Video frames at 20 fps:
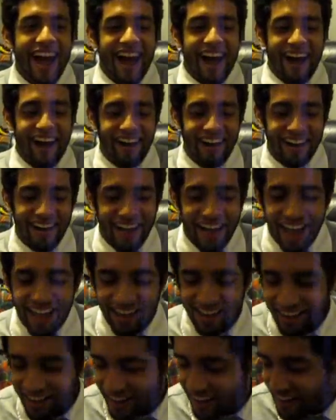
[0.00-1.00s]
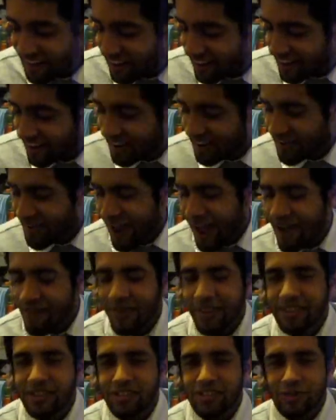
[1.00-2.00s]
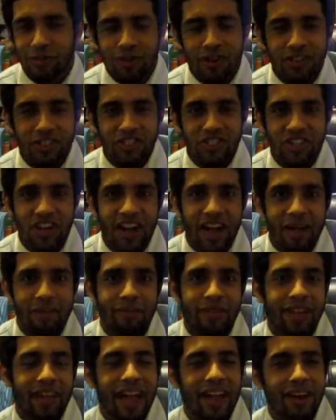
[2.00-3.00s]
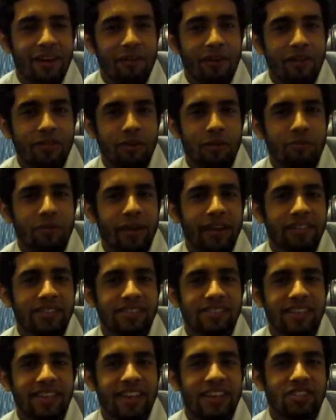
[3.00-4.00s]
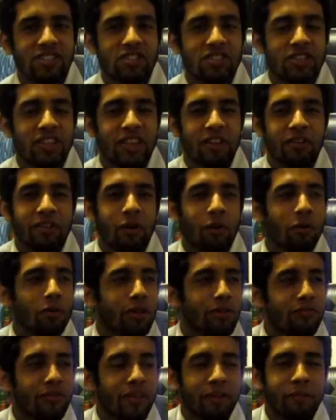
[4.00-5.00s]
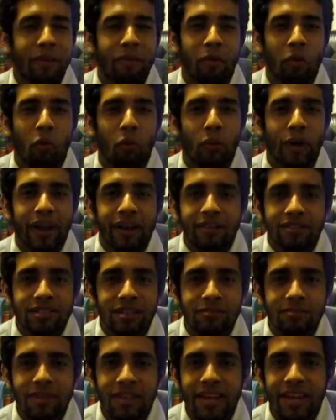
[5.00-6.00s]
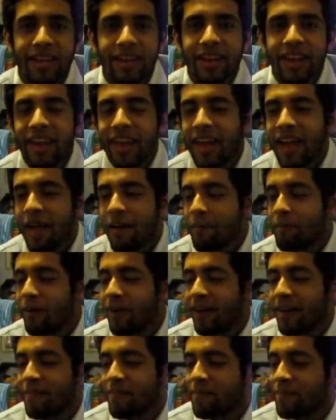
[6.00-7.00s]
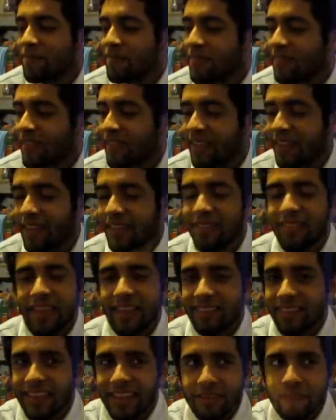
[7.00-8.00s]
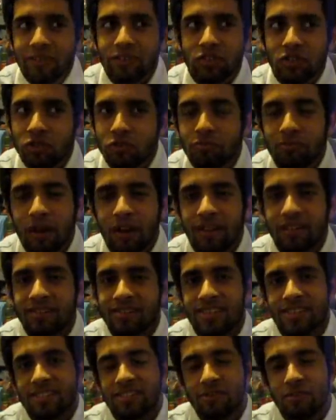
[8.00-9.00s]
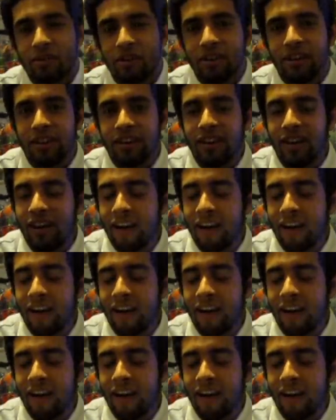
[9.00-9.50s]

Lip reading: And you have like storage time. Like, I know other places, I guess they only hold it for like maybe a week or something, but like they give you 2 months. That's so good.